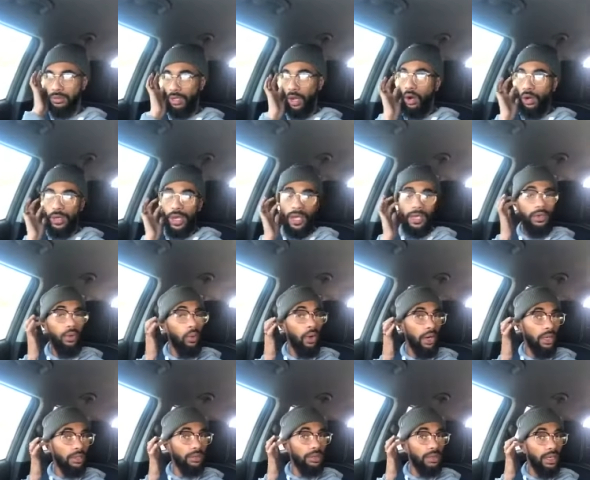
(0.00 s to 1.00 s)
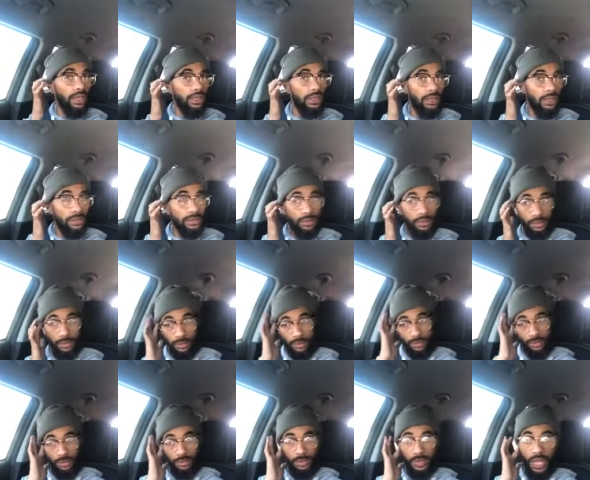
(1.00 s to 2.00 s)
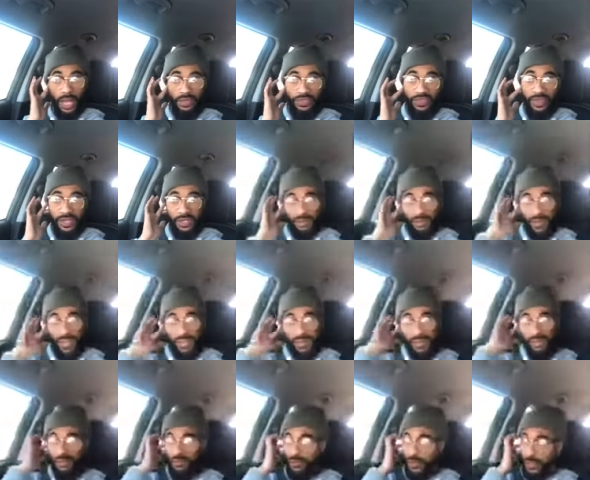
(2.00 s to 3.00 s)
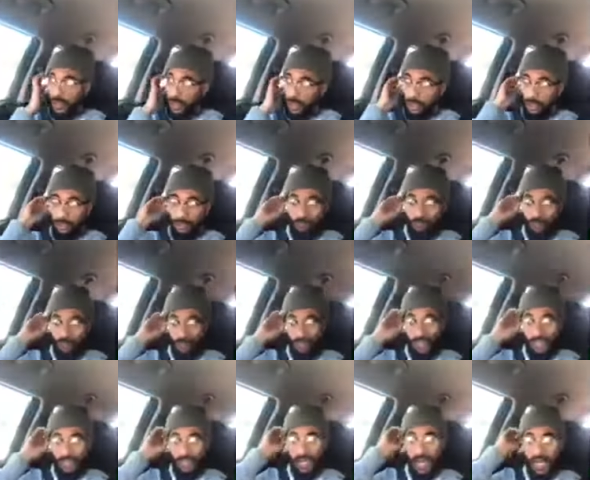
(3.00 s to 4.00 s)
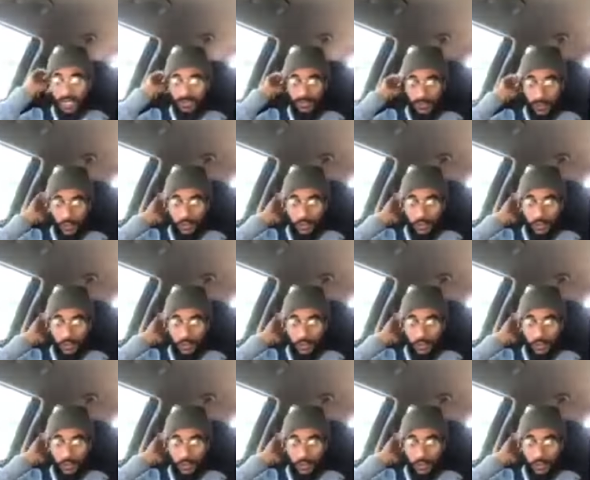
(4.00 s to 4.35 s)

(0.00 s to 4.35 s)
Okay, well, I think I did the video. Appreciate you guys for